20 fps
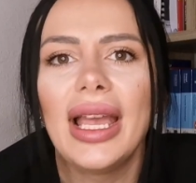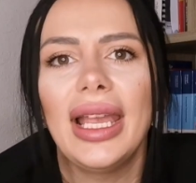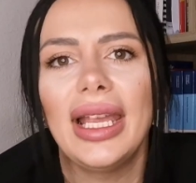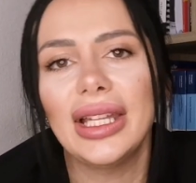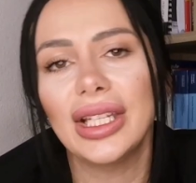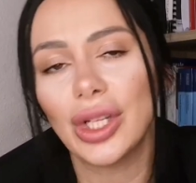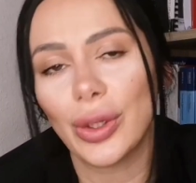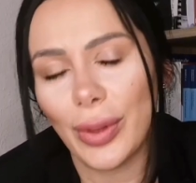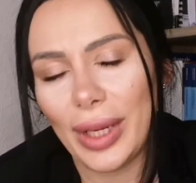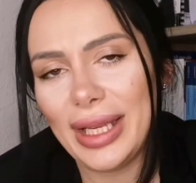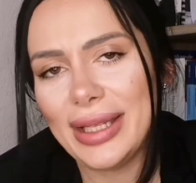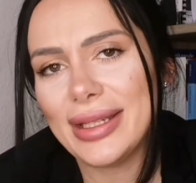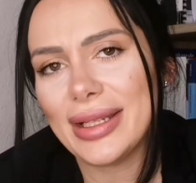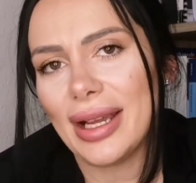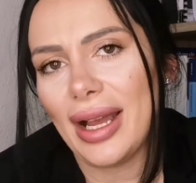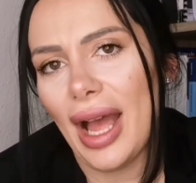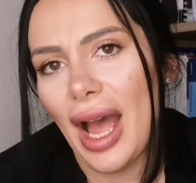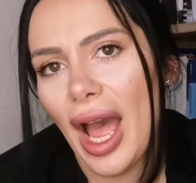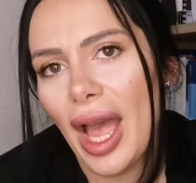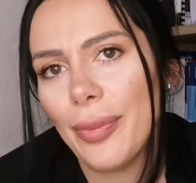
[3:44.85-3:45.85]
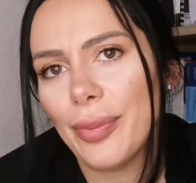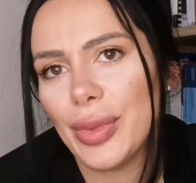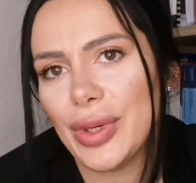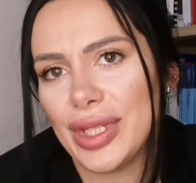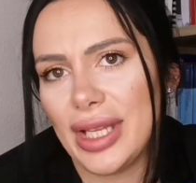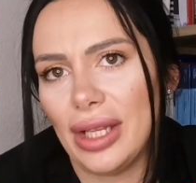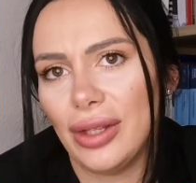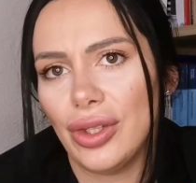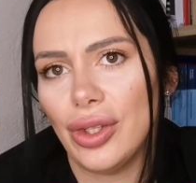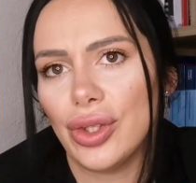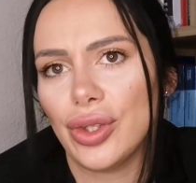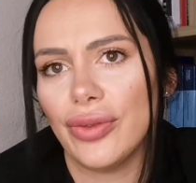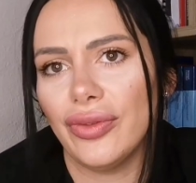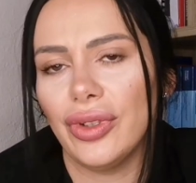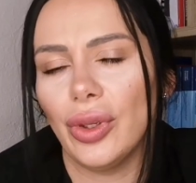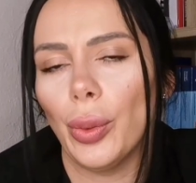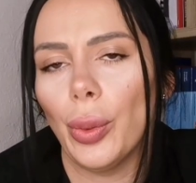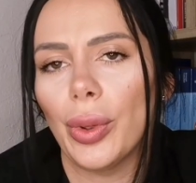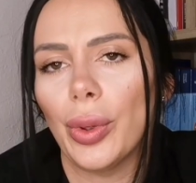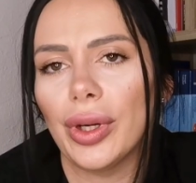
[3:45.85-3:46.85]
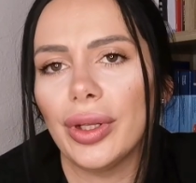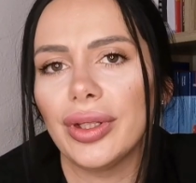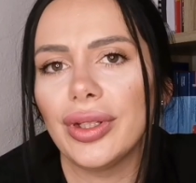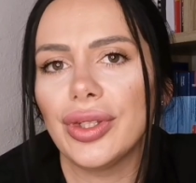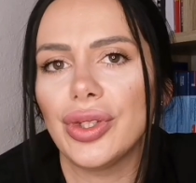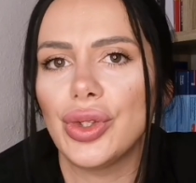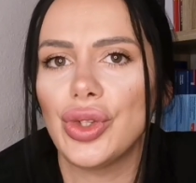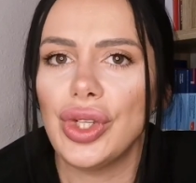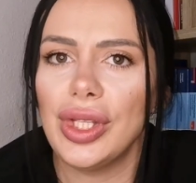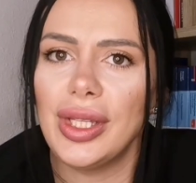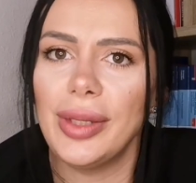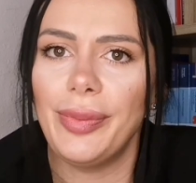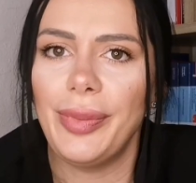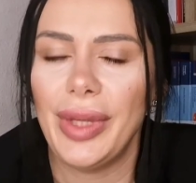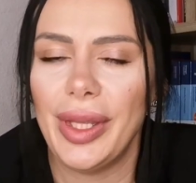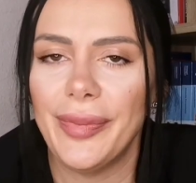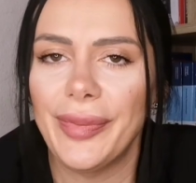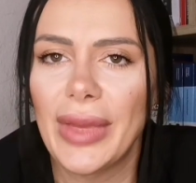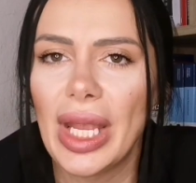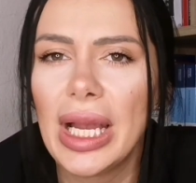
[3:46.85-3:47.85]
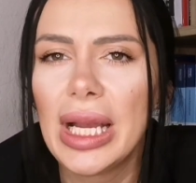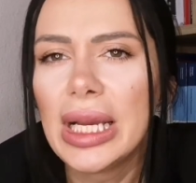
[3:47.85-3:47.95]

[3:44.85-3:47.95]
in creating a high percentage of the world GDP.